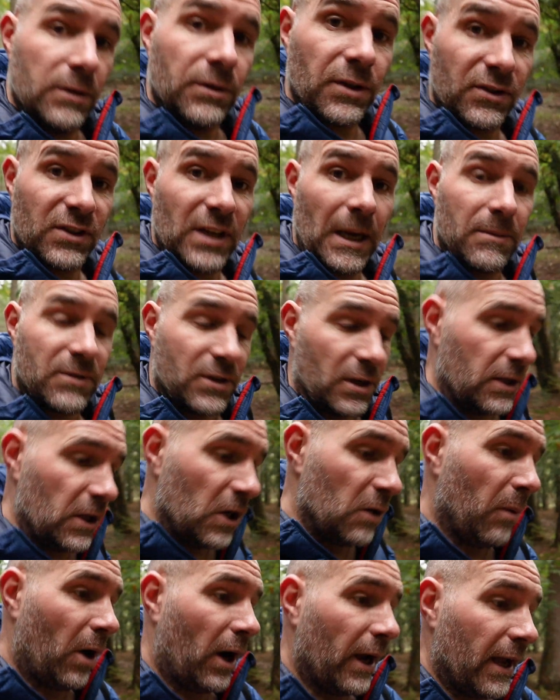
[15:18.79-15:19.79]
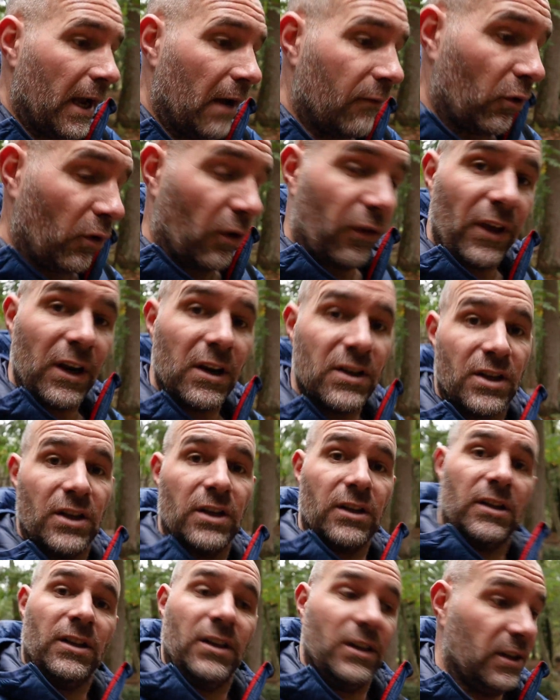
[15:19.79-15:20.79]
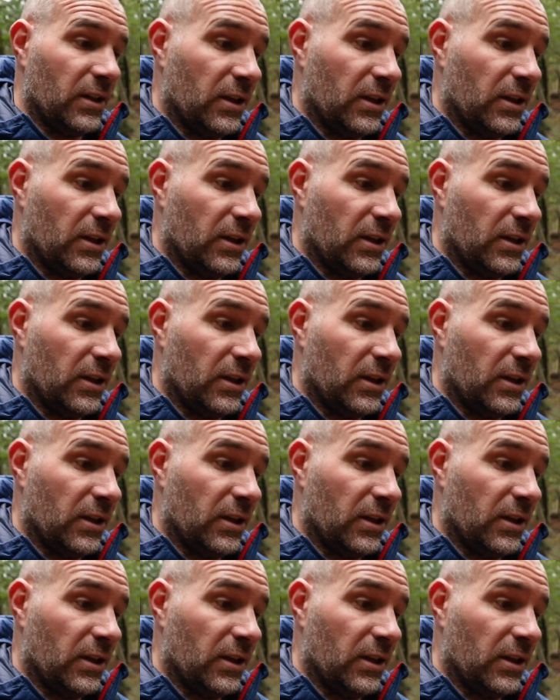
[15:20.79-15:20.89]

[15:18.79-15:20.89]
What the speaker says: other tips that you might have, or things that